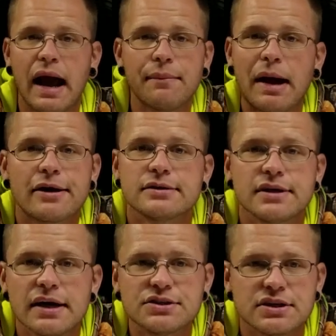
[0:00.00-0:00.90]
I'm not going to
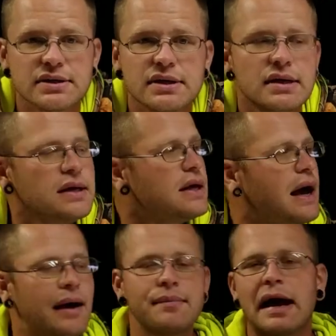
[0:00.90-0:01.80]
touch it.
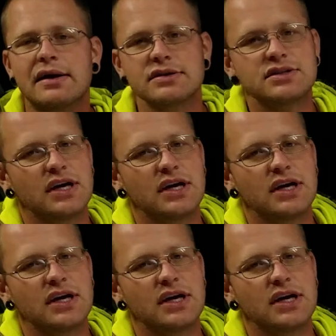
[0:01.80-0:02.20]
I'm not going to touch